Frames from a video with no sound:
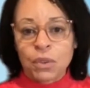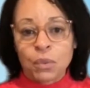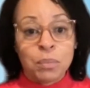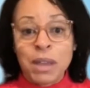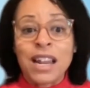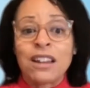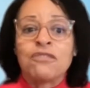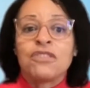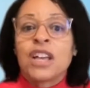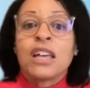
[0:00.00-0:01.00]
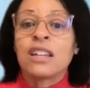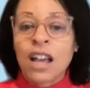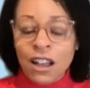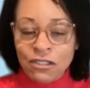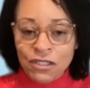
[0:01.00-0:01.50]
We may not have done
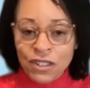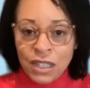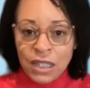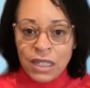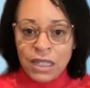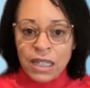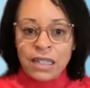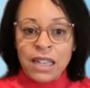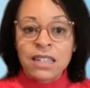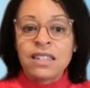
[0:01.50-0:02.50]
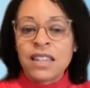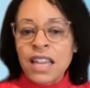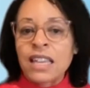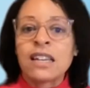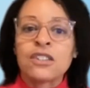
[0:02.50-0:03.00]
enough, and that it's
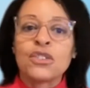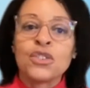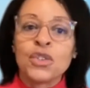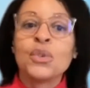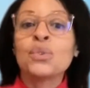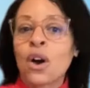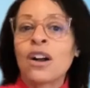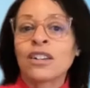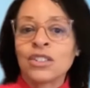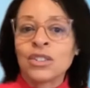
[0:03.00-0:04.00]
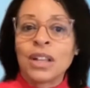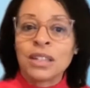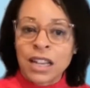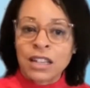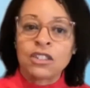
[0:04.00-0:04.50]
taken us too long to
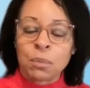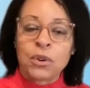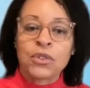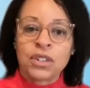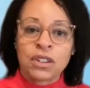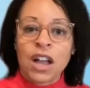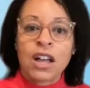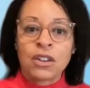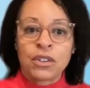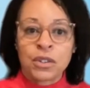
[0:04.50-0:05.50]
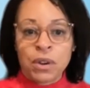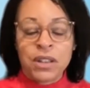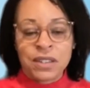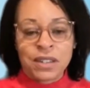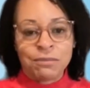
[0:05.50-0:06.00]
elect a person of color as
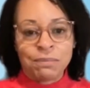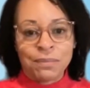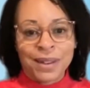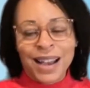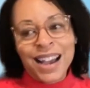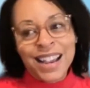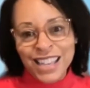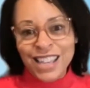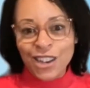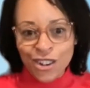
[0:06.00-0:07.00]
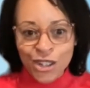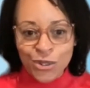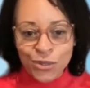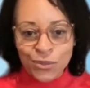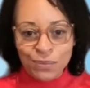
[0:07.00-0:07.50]
president. I hear you.